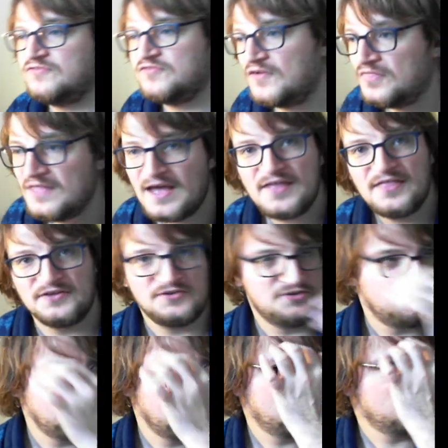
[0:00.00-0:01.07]
on there that
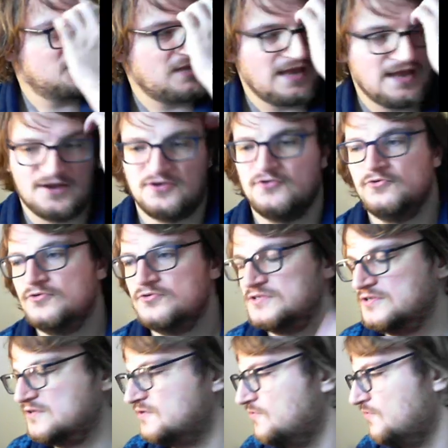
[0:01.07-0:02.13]
you just get ignored
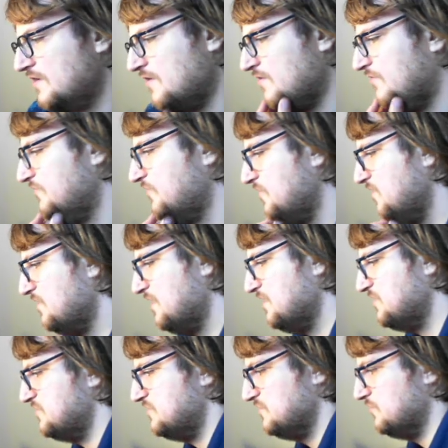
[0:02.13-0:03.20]
quite often,
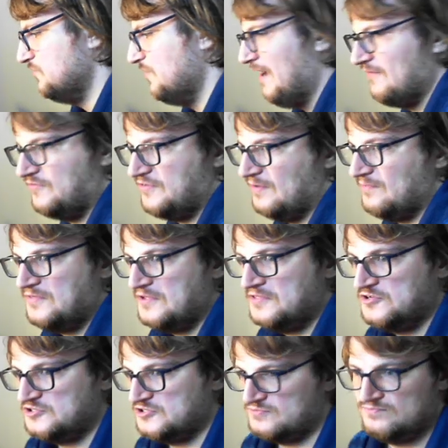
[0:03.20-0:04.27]
unless you have something that
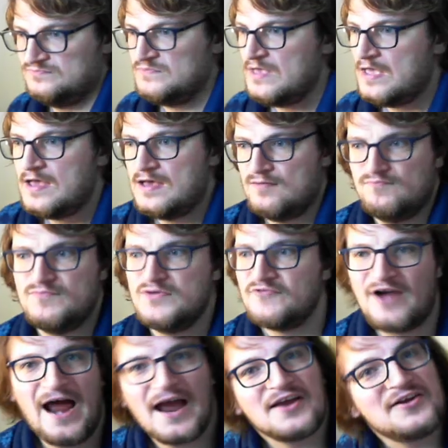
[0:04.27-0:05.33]
just
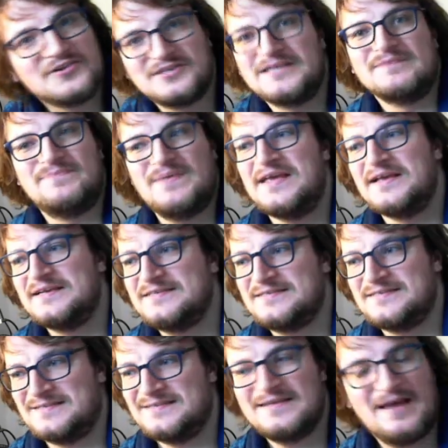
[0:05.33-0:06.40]
miraculously
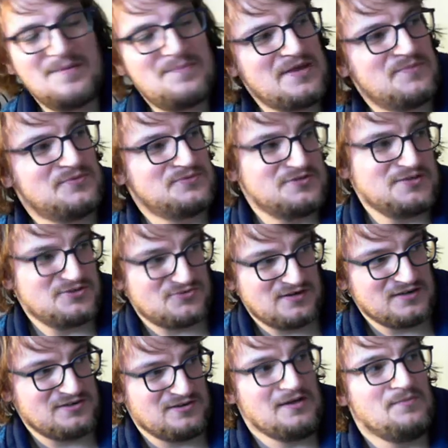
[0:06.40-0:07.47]
piques people's
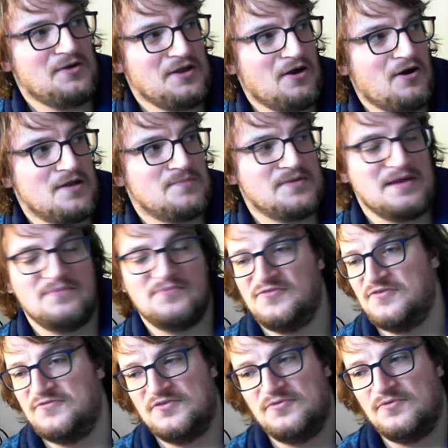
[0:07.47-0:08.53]
interest, like my IBM
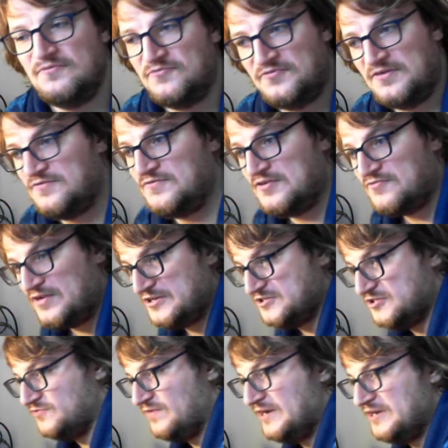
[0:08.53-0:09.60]
5150
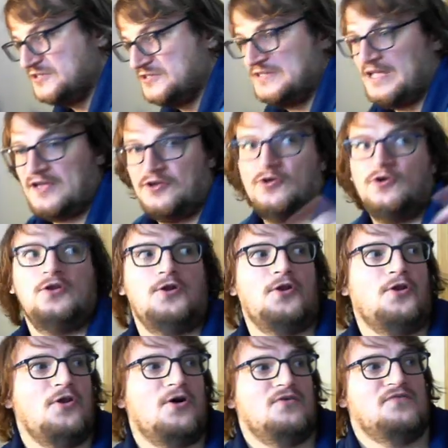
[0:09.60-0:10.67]
restoration. That got a
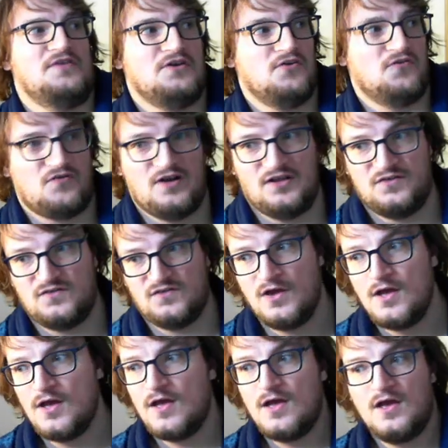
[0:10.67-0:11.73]
lot of interest.
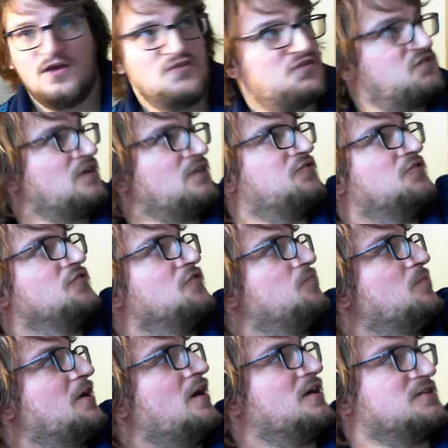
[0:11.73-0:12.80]
Stuff to do with
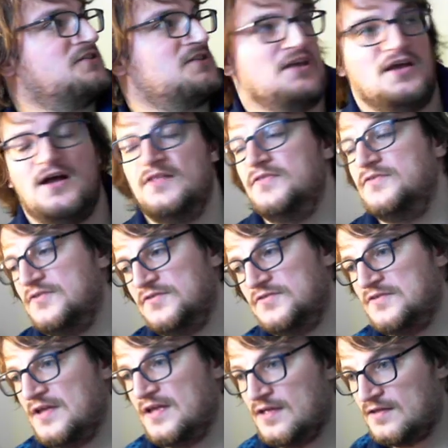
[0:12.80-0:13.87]
my Husky Hunters
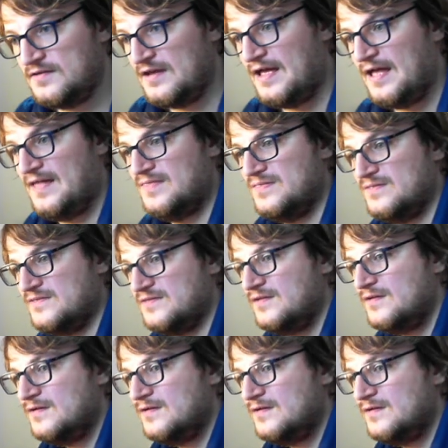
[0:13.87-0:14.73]
did, and